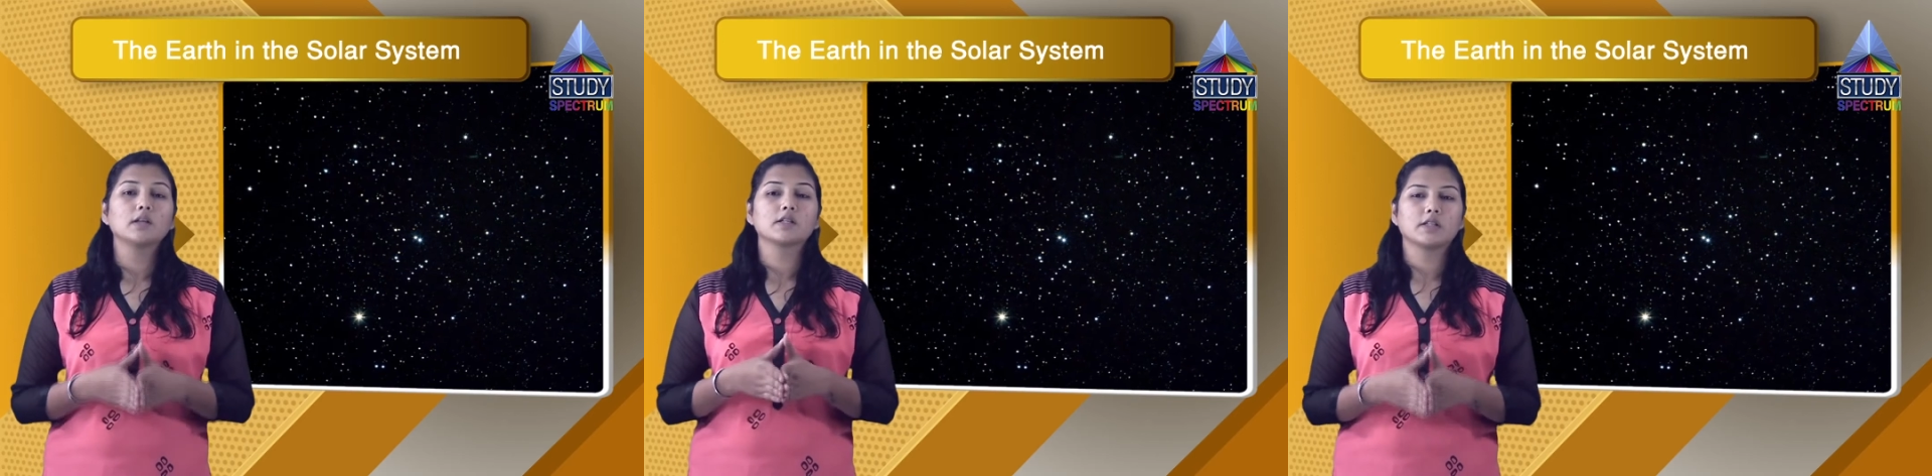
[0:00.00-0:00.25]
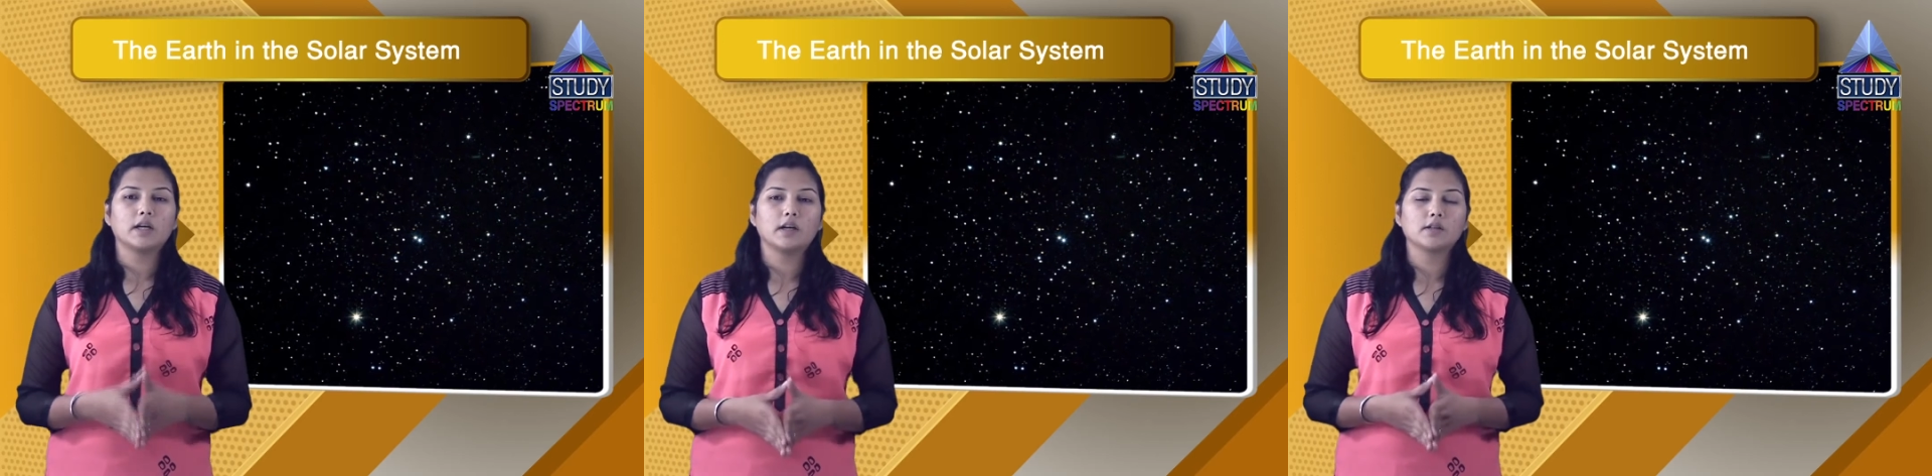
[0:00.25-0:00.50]

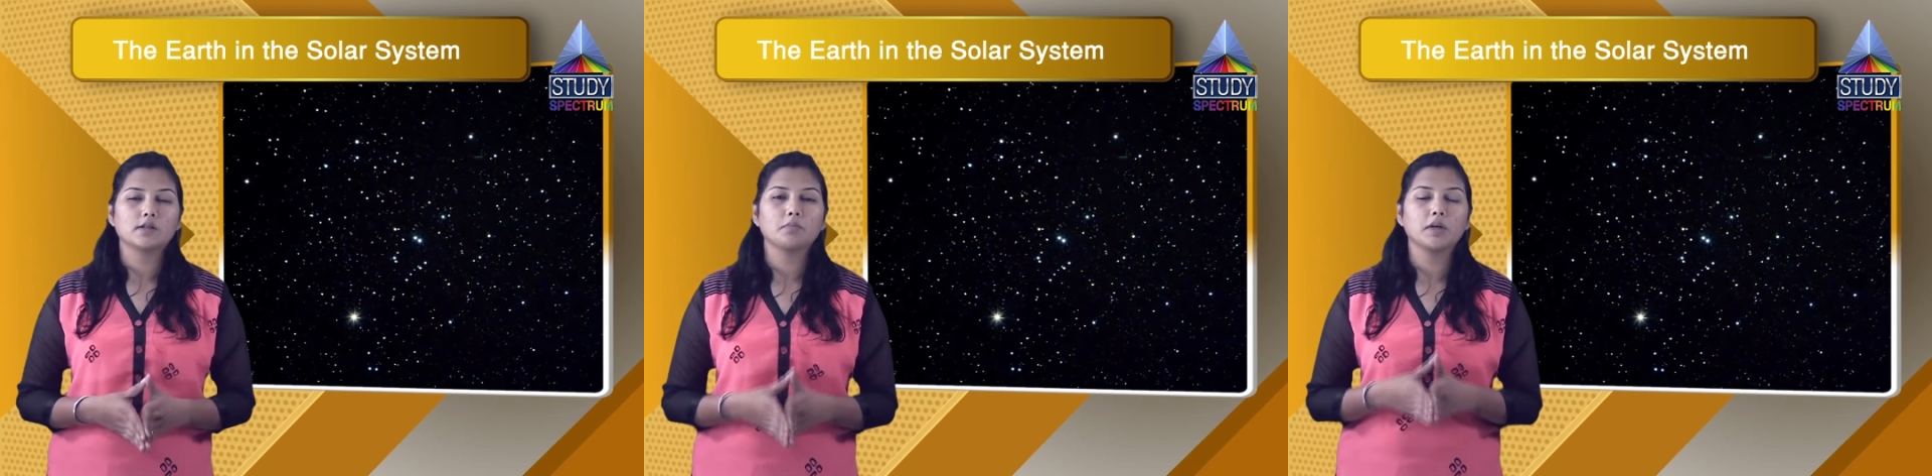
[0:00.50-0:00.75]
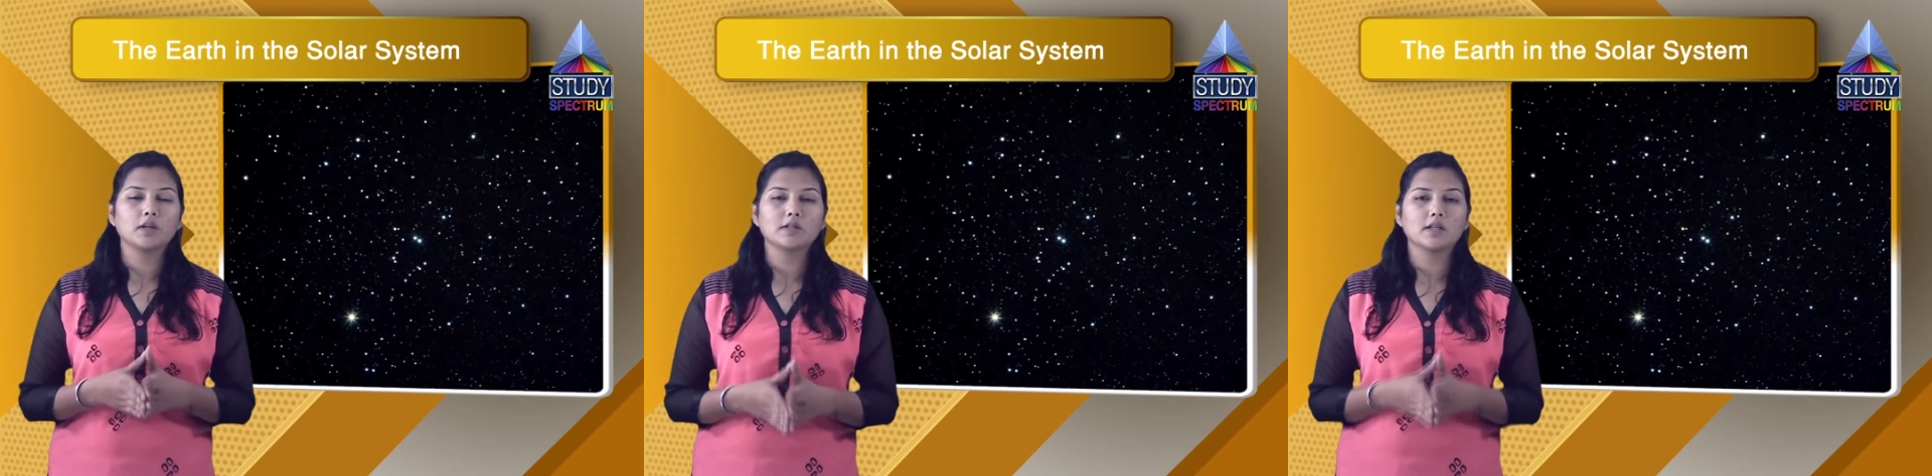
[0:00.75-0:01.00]
stars
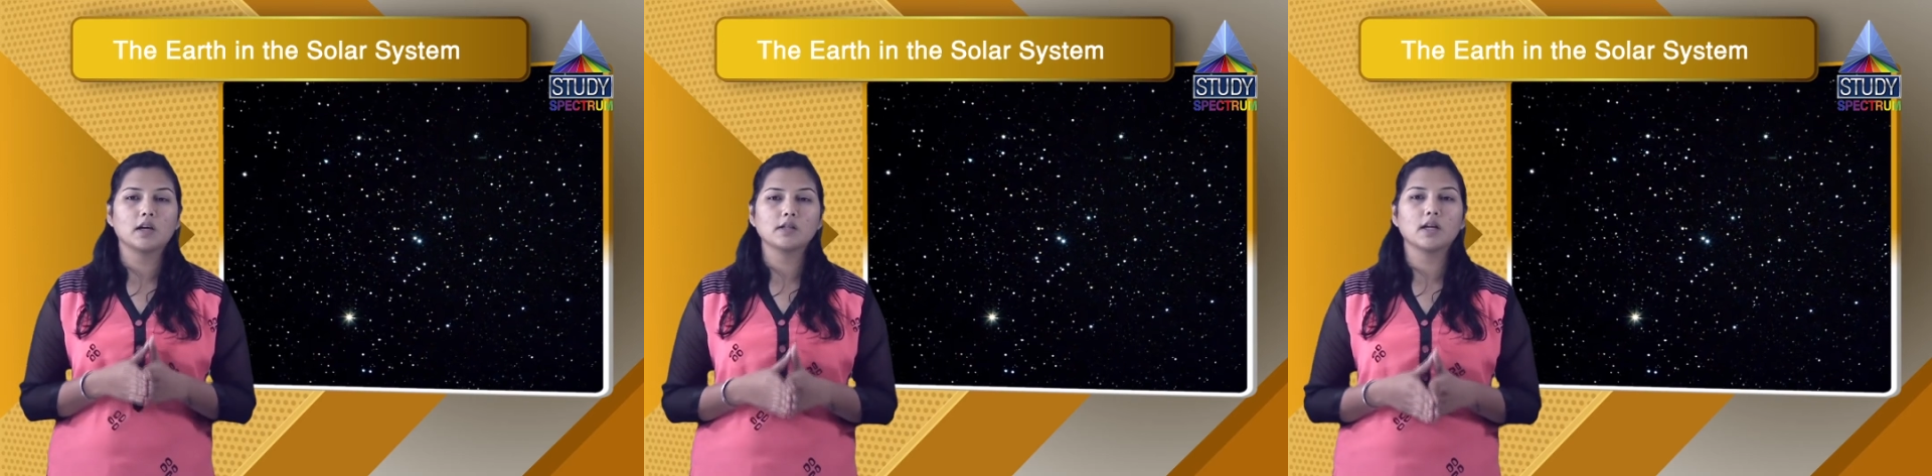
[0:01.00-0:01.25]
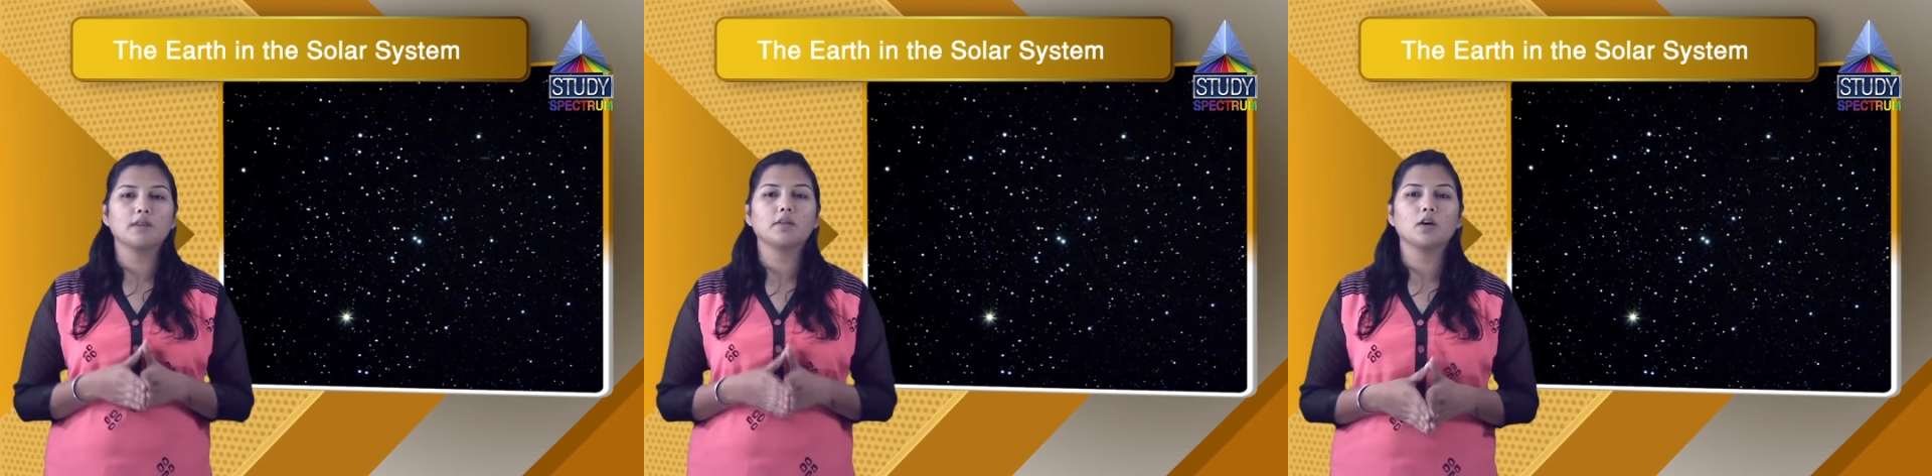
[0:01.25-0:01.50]
because stars
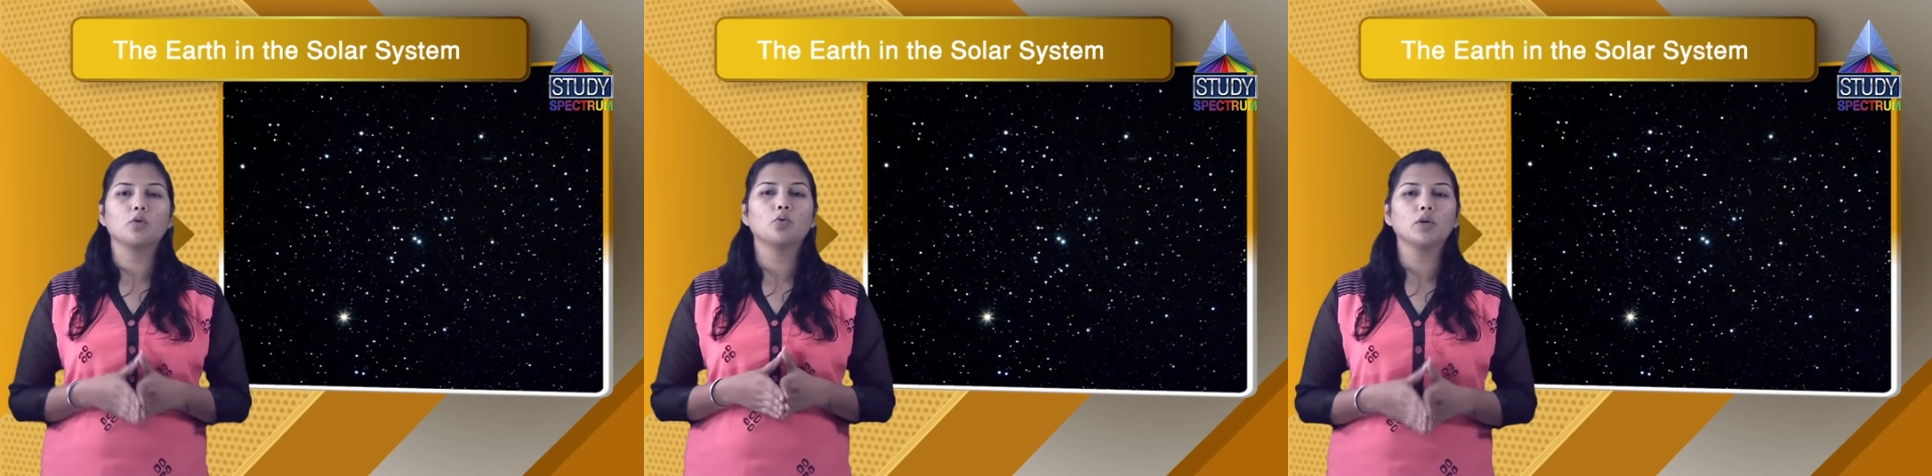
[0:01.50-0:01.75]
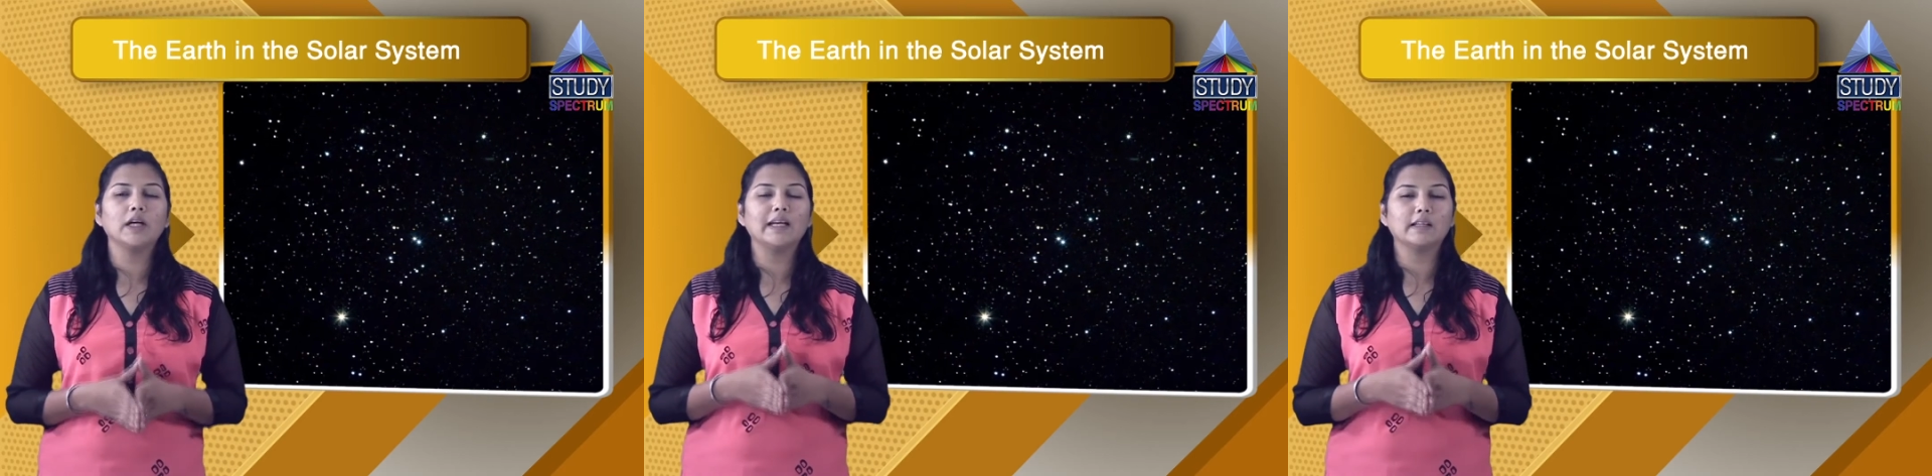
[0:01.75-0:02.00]
have their
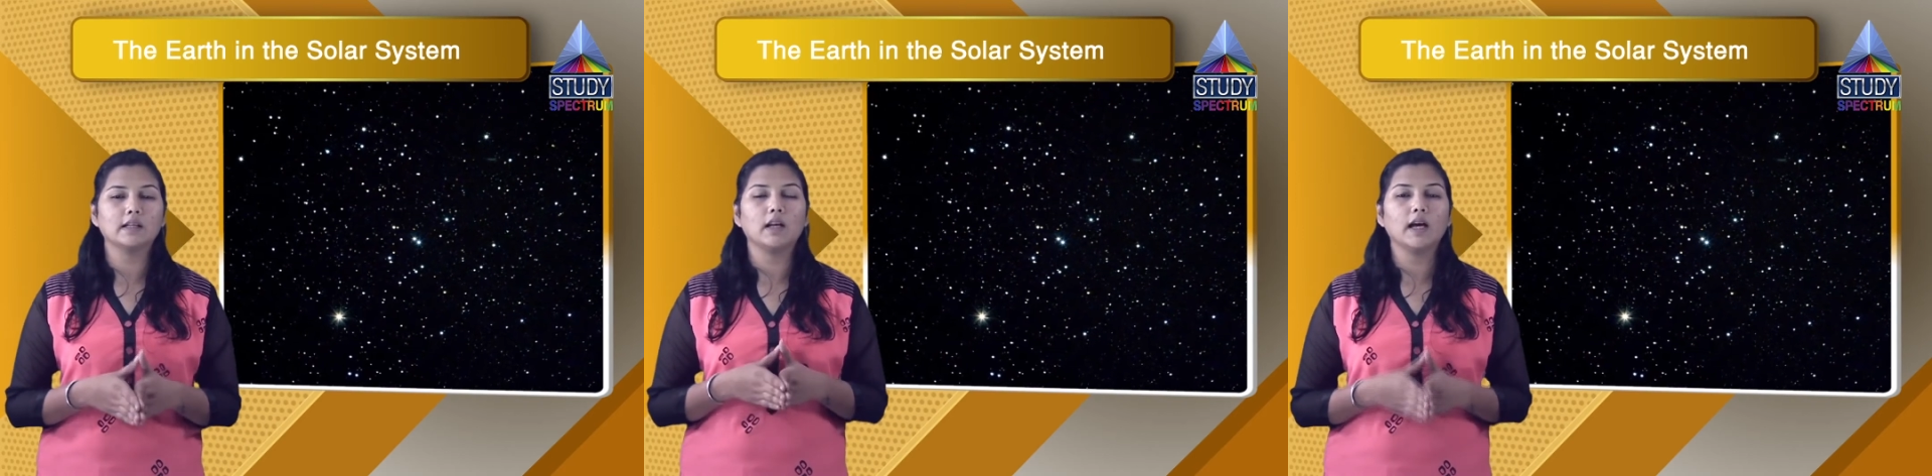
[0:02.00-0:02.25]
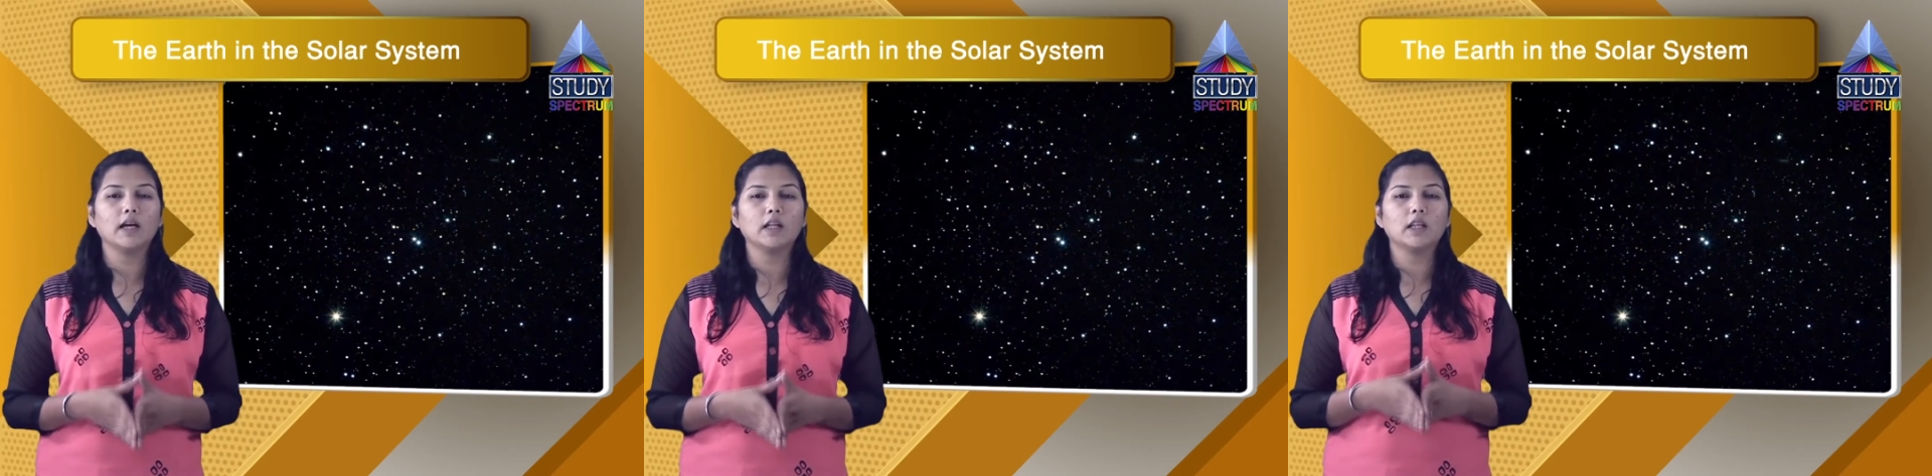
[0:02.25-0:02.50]
own heat and
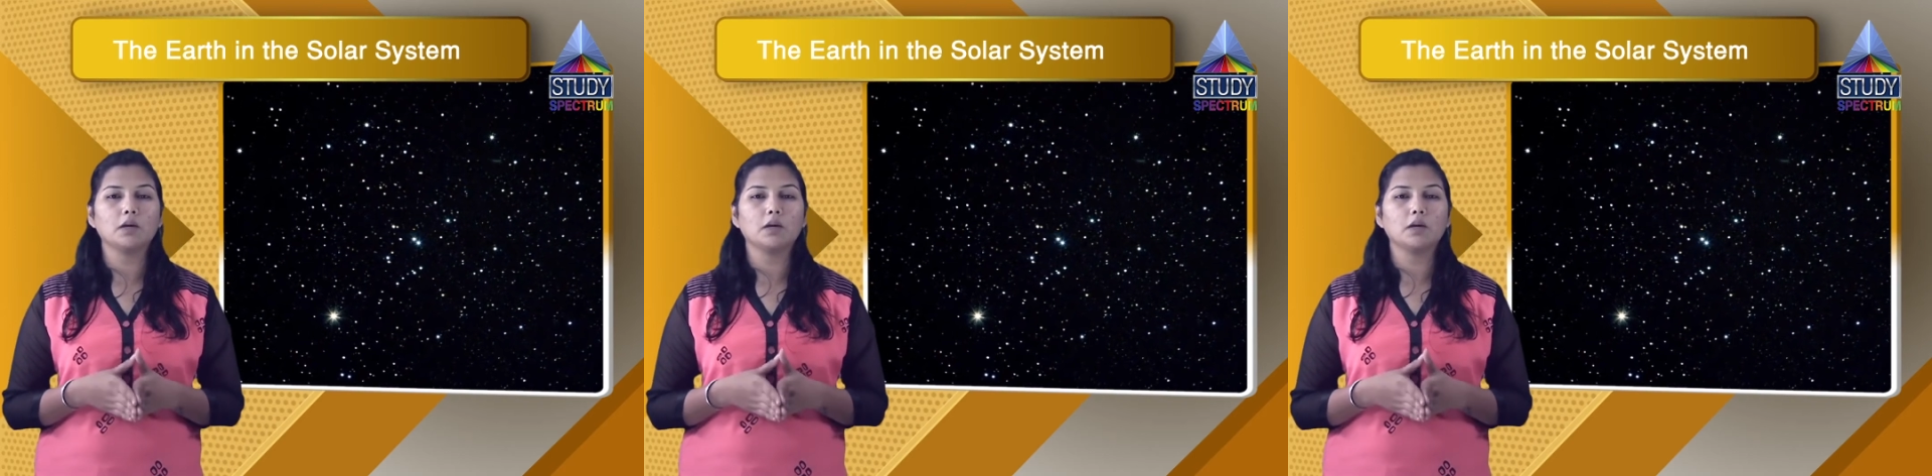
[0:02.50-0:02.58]
light.